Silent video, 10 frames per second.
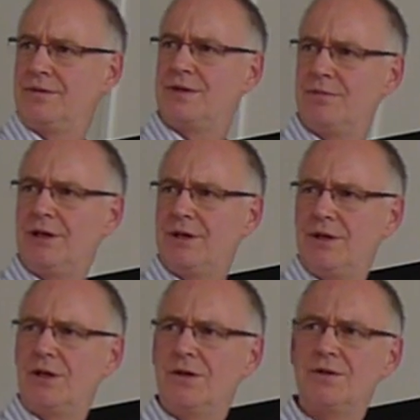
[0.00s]
of the speaker, the
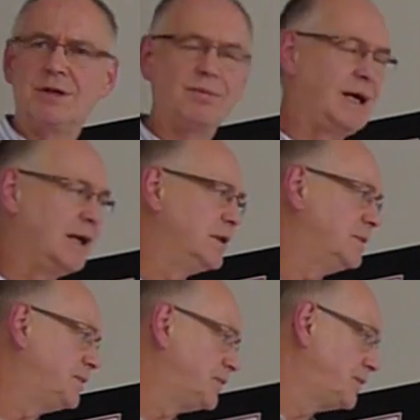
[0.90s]
acoustic power.
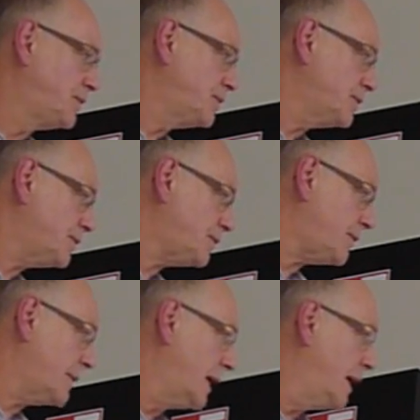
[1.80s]

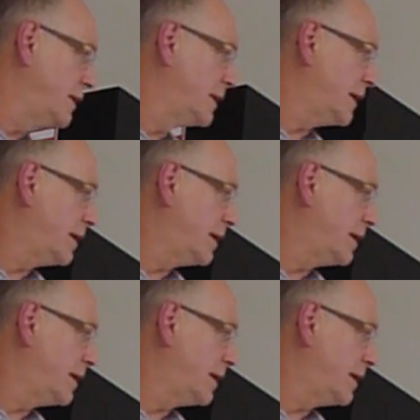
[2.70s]
And